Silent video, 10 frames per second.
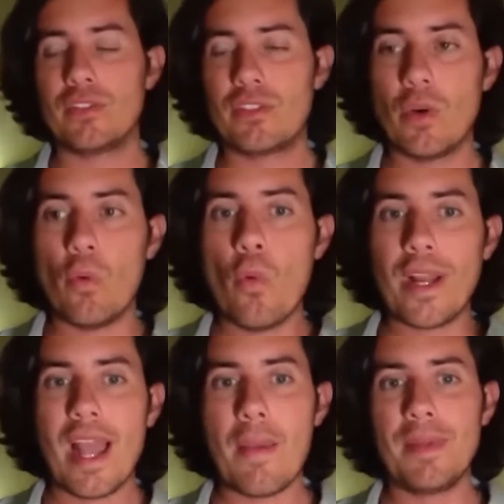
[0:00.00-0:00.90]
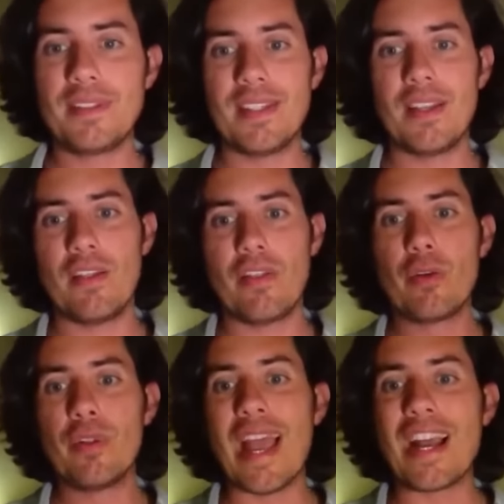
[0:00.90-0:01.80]
So, what happens
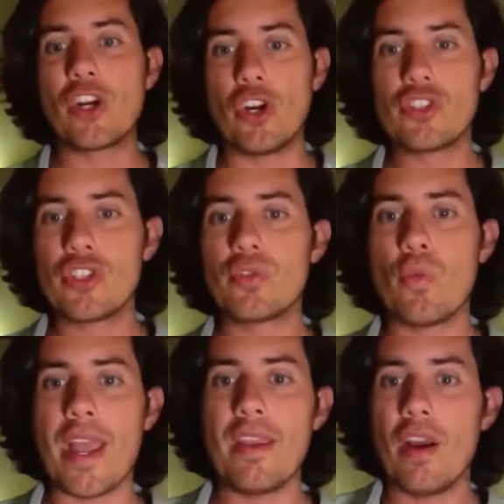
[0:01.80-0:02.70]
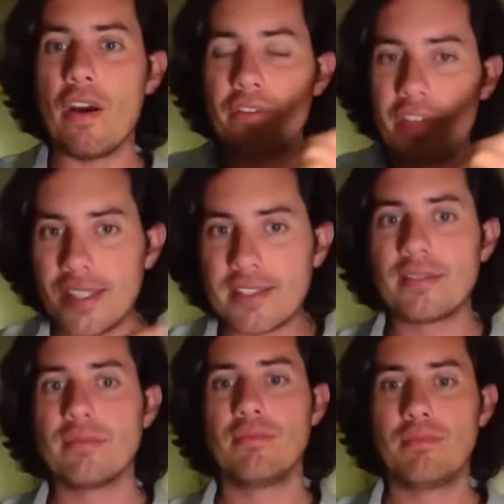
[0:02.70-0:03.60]
through the unconscious way of this
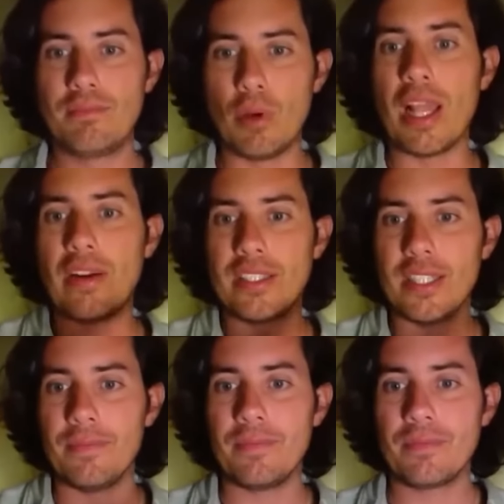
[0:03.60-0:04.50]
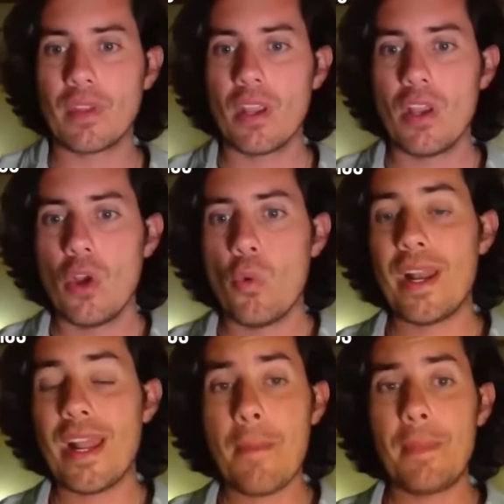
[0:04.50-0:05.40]
polarity?
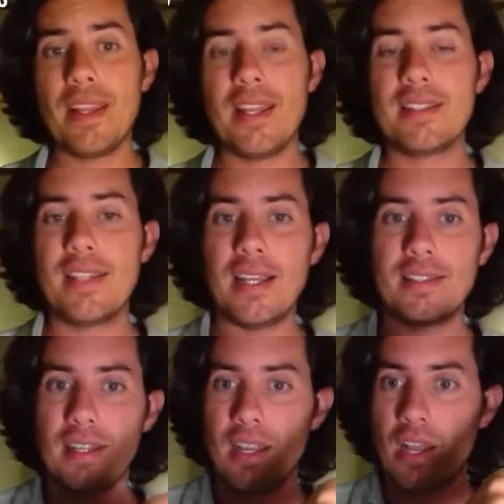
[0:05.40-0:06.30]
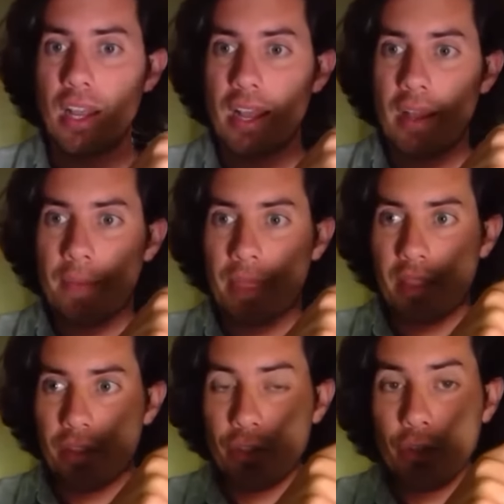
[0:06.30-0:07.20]
What happens is that
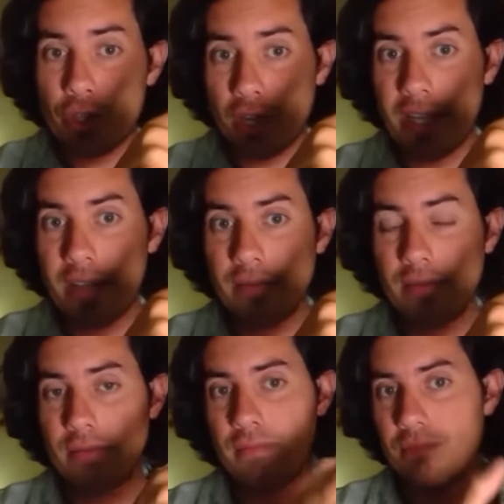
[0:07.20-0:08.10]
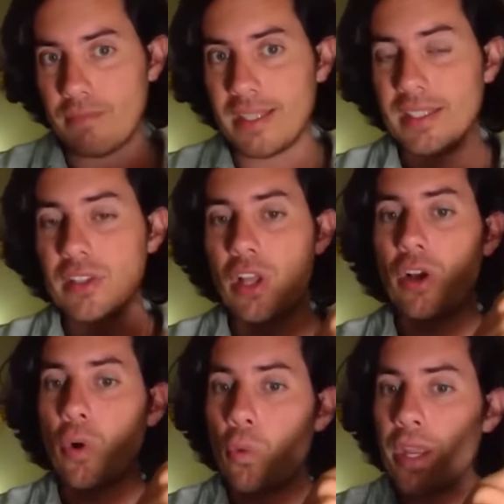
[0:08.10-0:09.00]
usually by this
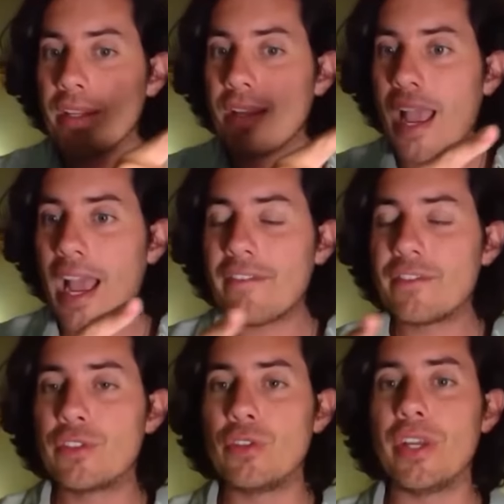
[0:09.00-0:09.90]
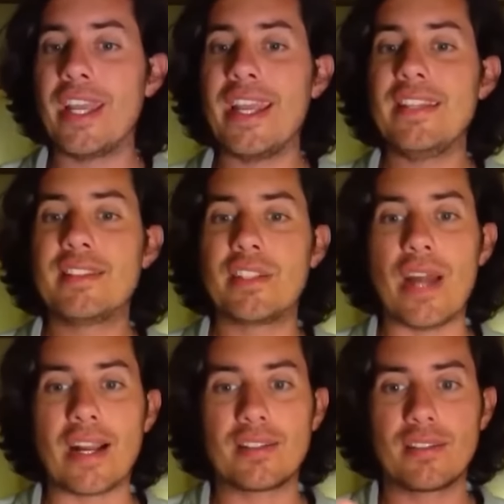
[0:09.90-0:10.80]
law, we have to
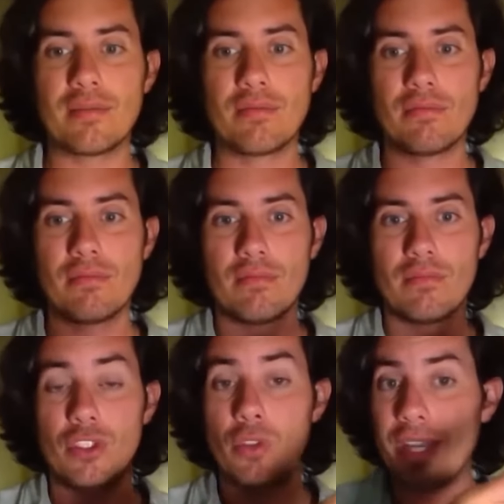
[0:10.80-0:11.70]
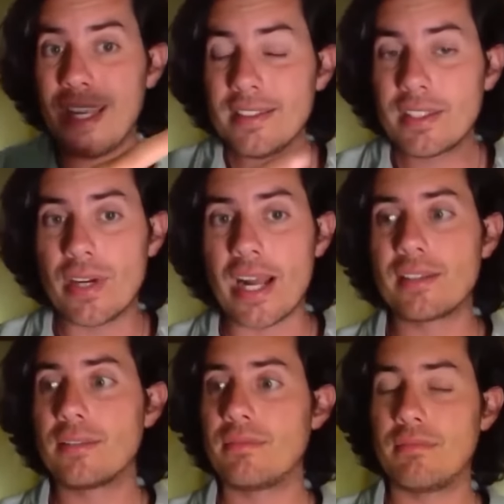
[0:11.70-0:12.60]
interact. To
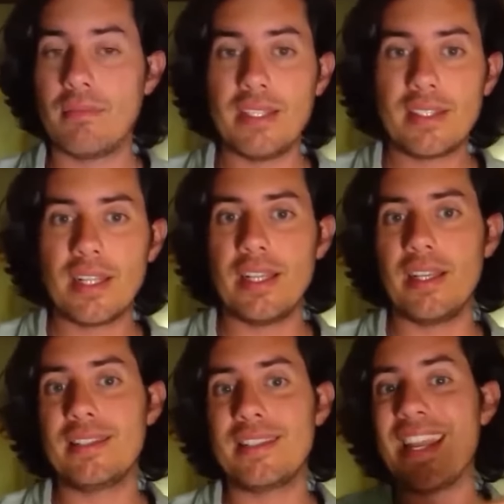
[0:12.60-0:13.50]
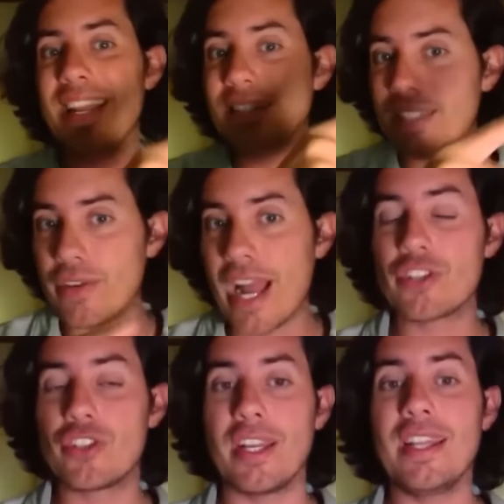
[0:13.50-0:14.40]
interact basically is interaction.